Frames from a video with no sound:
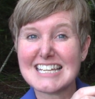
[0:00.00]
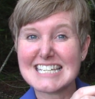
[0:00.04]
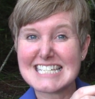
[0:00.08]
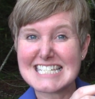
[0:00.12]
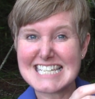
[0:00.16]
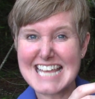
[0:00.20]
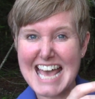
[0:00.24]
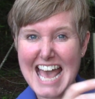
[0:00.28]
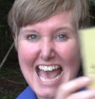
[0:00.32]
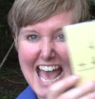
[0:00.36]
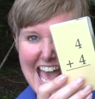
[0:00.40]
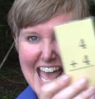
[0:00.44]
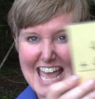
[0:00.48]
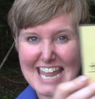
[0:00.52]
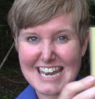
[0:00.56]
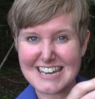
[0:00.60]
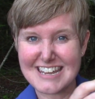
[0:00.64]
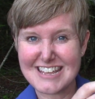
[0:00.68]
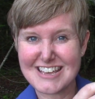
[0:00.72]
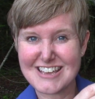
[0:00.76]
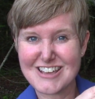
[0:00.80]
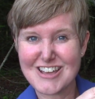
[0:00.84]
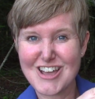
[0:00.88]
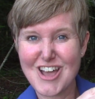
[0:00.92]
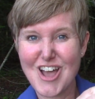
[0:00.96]
10,
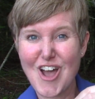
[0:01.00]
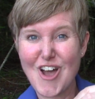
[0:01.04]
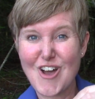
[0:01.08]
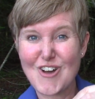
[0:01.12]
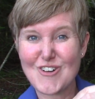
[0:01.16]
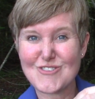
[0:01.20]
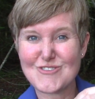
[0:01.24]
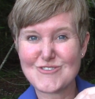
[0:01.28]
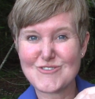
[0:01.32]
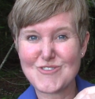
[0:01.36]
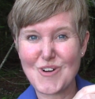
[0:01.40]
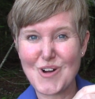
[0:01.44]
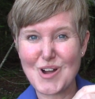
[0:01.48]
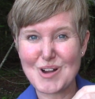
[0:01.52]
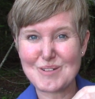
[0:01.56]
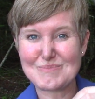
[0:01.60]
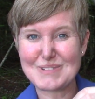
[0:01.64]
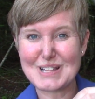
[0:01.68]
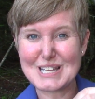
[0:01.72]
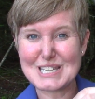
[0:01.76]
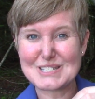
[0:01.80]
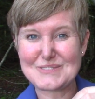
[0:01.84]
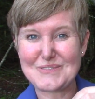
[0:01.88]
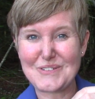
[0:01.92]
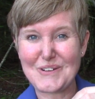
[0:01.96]
4
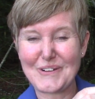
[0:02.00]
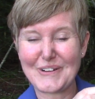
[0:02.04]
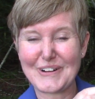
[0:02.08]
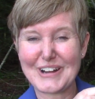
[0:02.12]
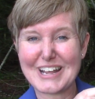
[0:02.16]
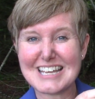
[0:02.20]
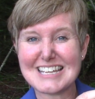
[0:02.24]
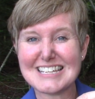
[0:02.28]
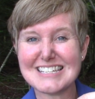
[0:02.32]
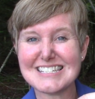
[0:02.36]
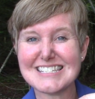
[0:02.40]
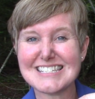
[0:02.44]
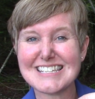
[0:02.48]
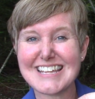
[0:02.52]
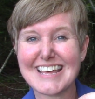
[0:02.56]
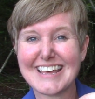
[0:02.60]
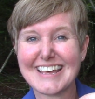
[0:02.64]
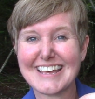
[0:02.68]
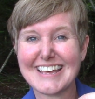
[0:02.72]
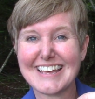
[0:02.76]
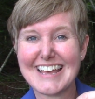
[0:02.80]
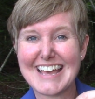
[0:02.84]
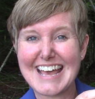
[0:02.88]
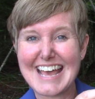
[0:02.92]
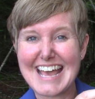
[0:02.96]
plus 4 is
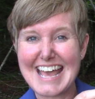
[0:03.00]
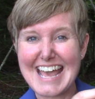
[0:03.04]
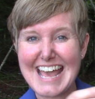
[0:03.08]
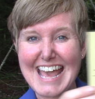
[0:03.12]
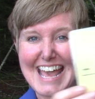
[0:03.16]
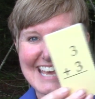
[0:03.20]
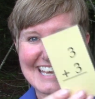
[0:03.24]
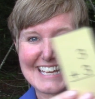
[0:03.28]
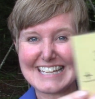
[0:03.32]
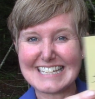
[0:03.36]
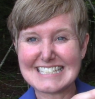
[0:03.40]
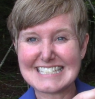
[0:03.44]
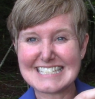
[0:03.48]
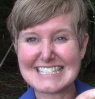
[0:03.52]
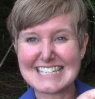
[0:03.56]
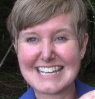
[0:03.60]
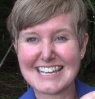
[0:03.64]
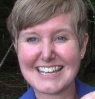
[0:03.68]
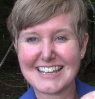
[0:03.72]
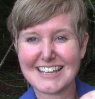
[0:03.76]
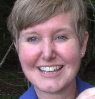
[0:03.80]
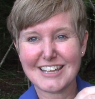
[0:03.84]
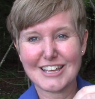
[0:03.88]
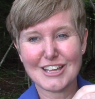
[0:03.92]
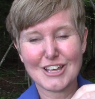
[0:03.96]
8,
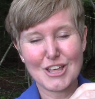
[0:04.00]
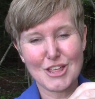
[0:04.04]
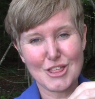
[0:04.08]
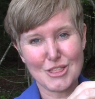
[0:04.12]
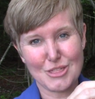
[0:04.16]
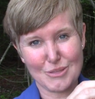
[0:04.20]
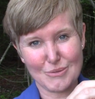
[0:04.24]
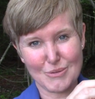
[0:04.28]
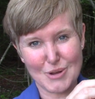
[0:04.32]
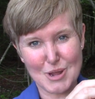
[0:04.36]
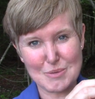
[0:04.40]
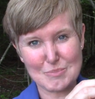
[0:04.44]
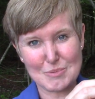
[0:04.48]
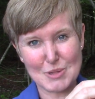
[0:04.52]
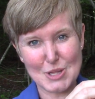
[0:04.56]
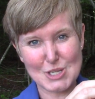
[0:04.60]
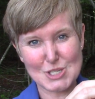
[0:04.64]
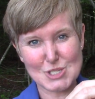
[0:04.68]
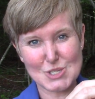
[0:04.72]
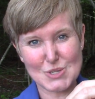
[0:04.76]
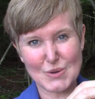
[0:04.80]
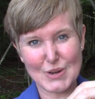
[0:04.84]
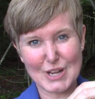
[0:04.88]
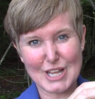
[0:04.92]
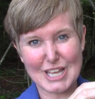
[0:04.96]
3
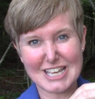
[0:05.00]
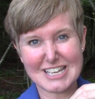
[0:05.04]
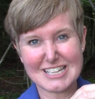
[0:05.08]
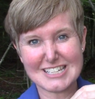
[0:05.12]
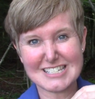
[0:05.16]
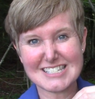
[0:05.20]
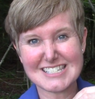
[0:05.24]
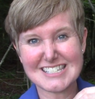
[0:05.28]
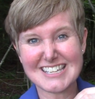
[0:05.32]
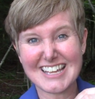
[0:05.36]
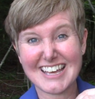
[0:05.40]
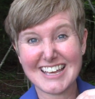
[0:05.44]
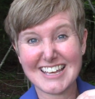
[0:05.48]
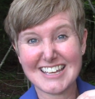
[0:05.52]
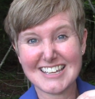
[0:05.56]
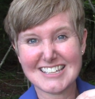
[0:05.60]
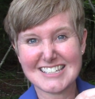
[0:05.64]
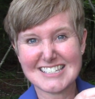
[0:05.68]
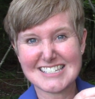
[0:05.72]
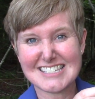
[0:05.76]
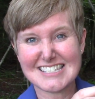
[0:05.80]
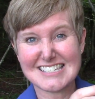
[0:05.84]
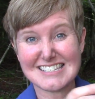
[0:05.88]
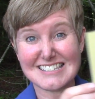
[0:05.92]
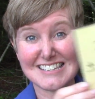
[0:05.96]
plus 3 is
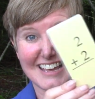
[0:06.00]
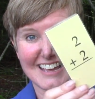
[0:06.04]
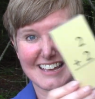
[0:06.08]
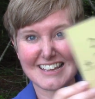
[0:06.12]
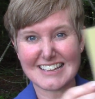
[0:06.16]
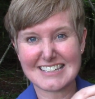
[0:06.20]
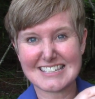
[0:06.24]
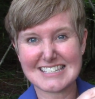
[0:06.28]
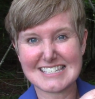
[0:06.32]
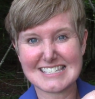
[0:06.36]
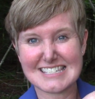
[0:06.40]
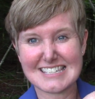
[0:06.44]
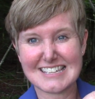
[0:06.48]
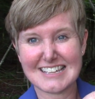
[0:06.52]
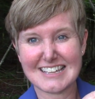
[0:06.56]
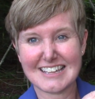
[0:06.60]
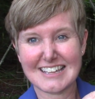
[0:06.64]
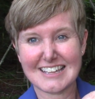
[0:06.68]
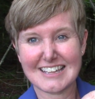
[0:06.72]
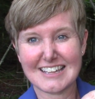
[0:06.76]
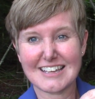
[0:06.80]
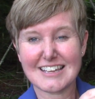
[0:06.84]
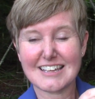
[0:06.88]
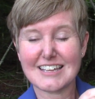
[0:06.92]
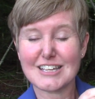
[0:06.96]
6,
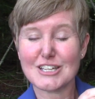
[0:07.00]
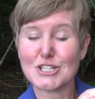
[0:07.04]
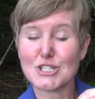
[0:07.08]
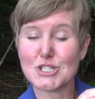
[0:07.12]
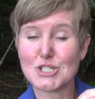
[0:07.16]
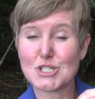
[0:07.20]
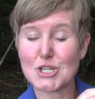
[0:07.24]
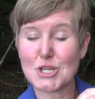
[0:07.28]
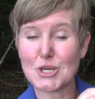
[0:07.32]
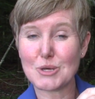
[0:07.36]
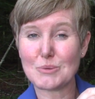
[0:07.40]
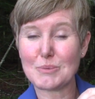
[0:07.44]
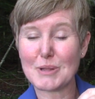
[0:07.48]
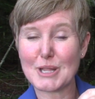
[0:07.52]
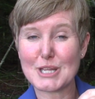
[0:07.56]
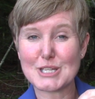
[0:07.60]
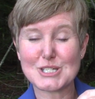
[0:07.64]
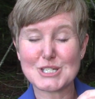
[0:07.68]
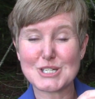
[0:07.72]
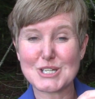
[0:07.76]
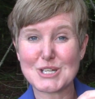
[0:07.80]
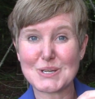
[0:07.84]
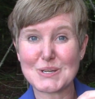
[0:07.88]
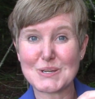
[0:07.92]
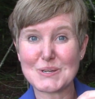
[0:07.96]
2 plus
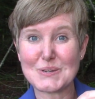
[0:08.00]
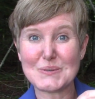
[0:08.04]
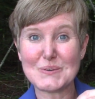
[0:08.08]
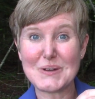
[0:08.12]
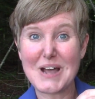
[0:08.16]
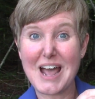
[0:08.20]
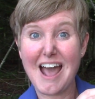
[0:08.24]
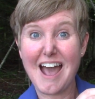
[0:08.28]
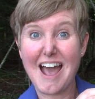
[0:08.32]
2,